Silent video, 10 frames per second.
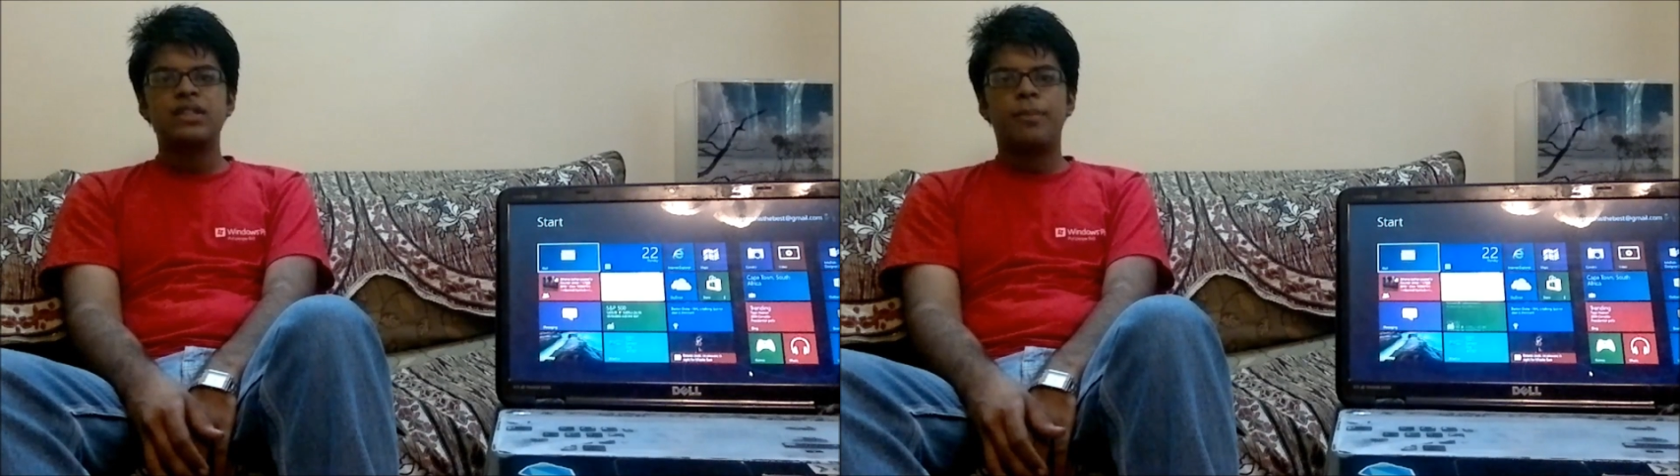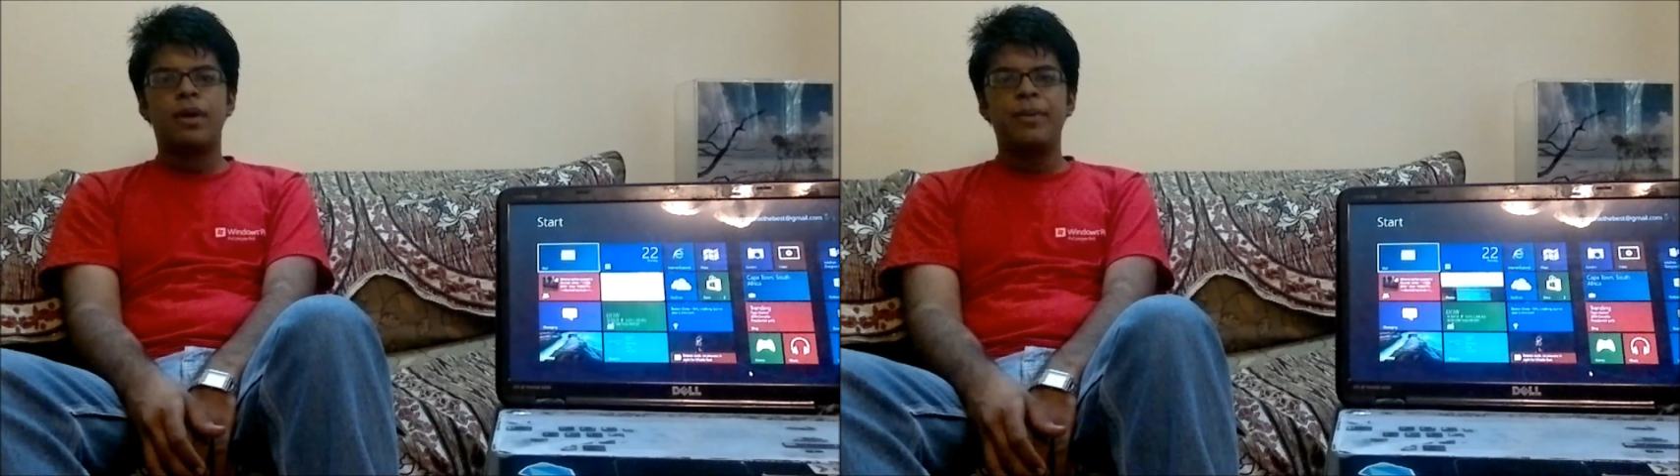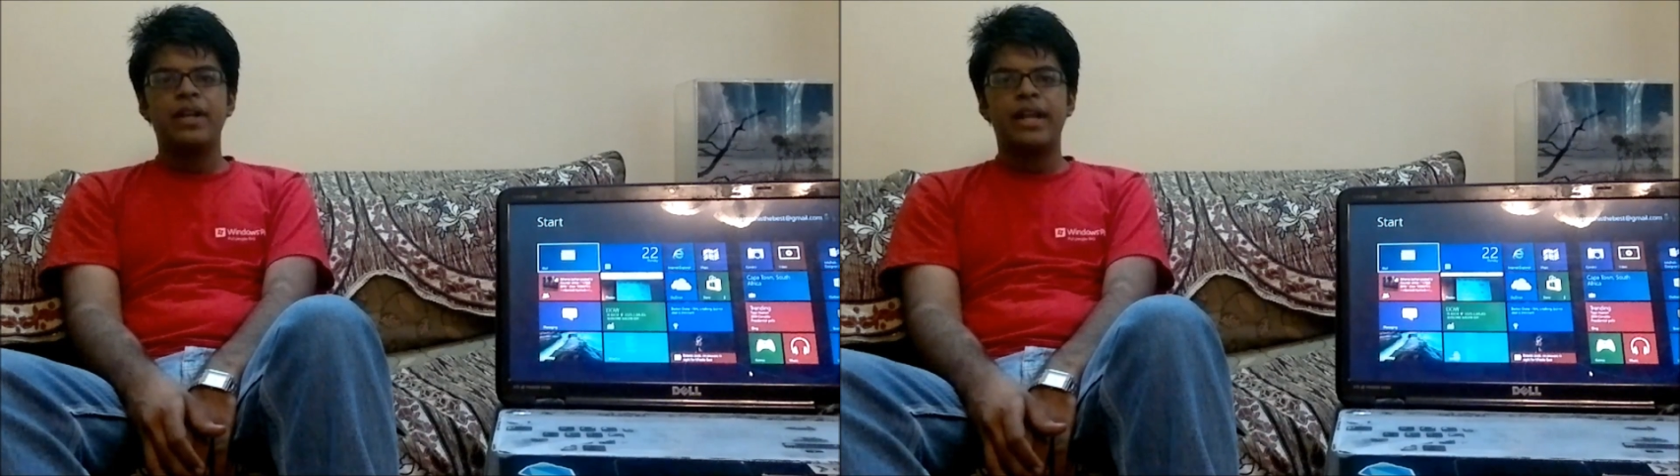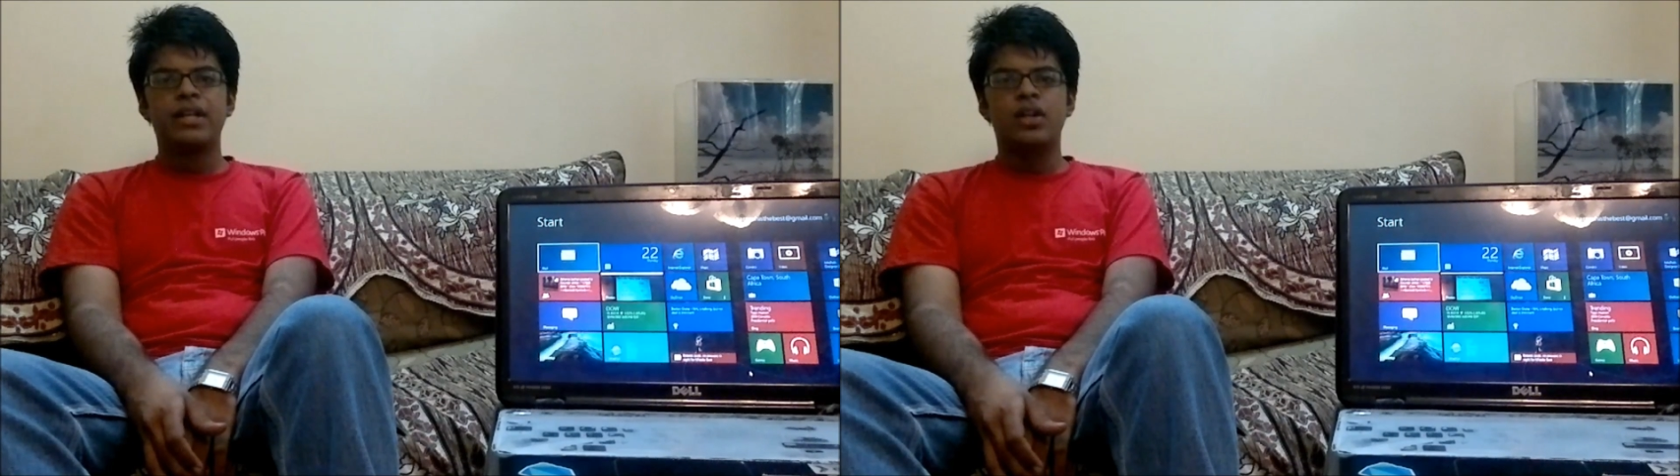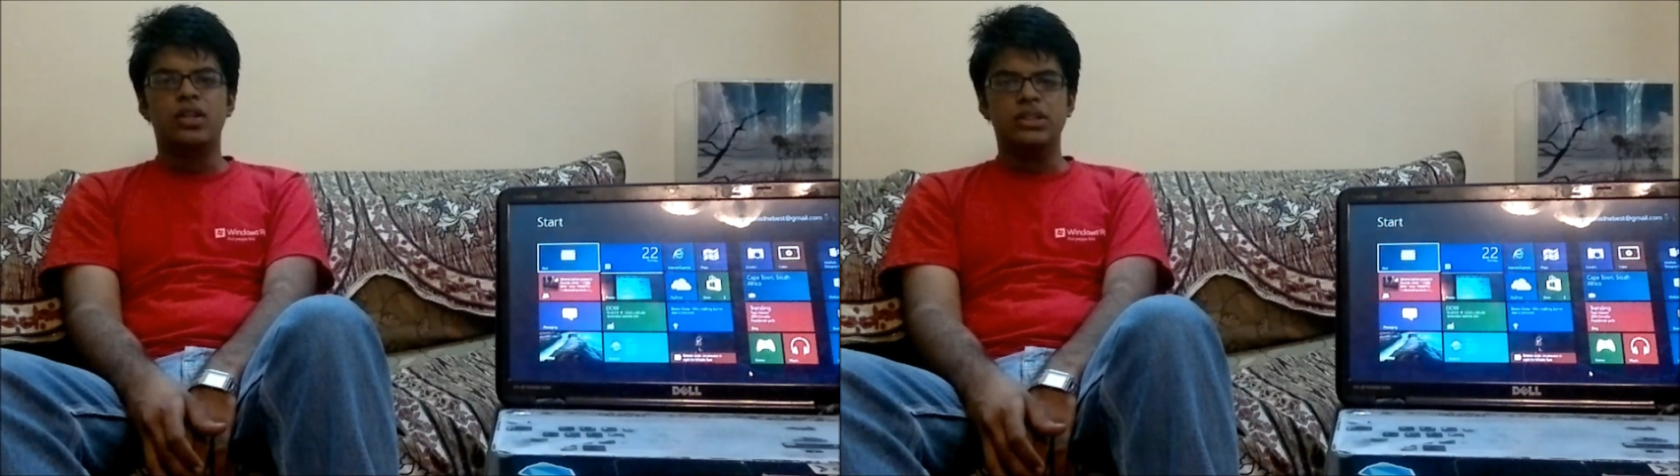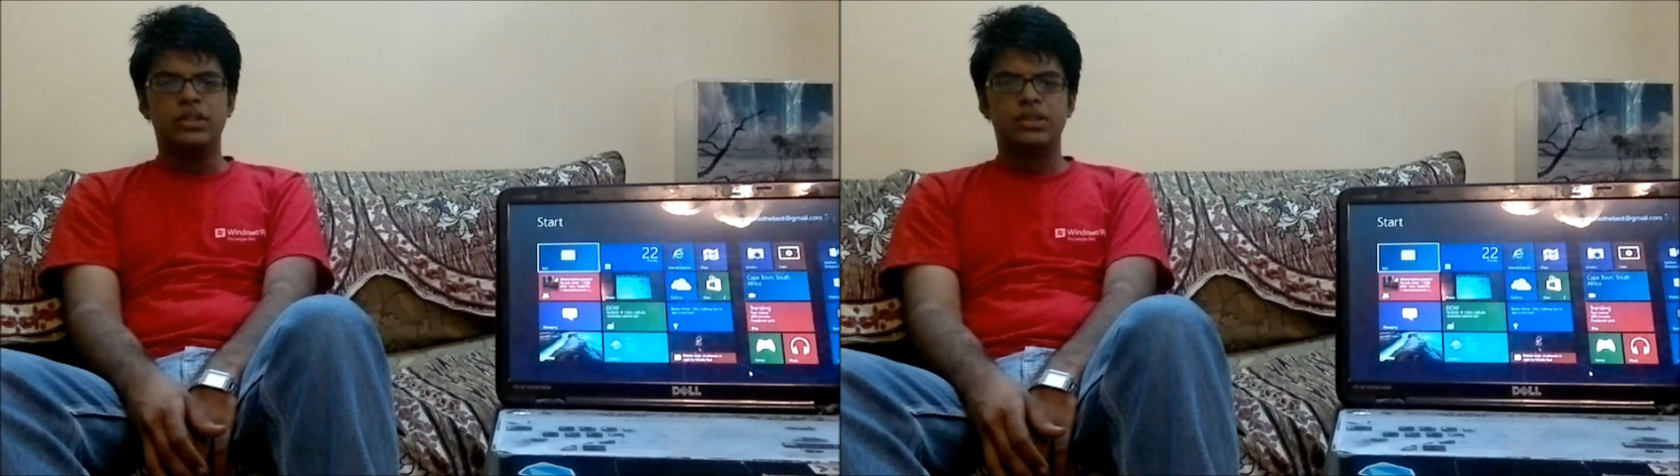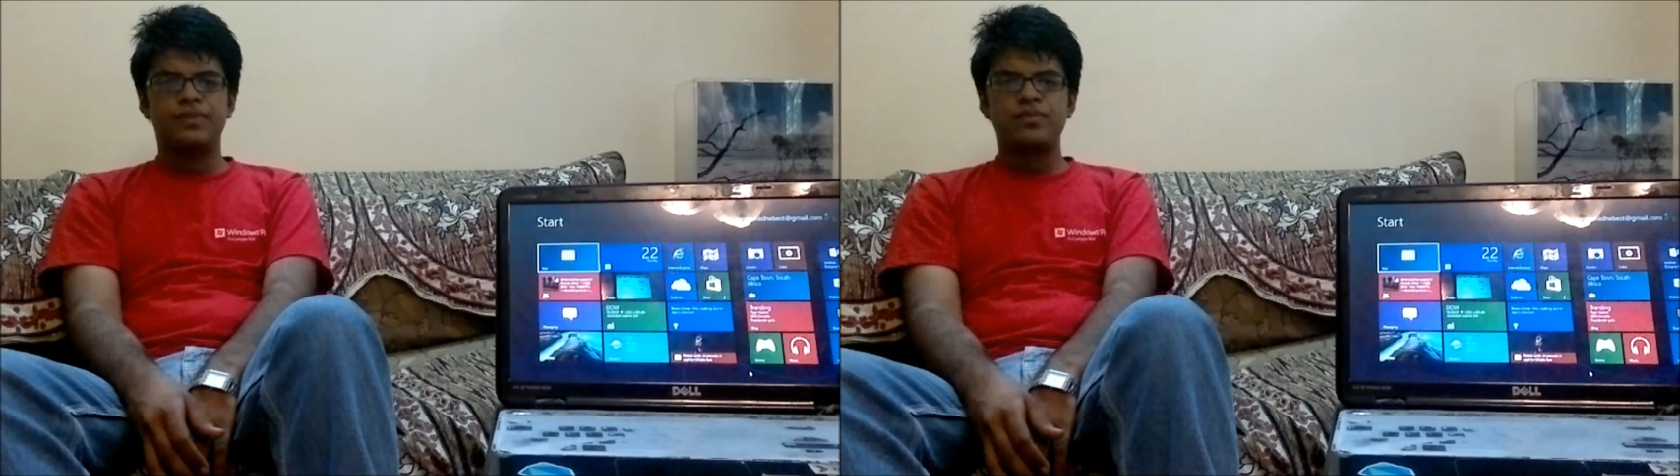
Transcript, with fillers: upcoming technologies.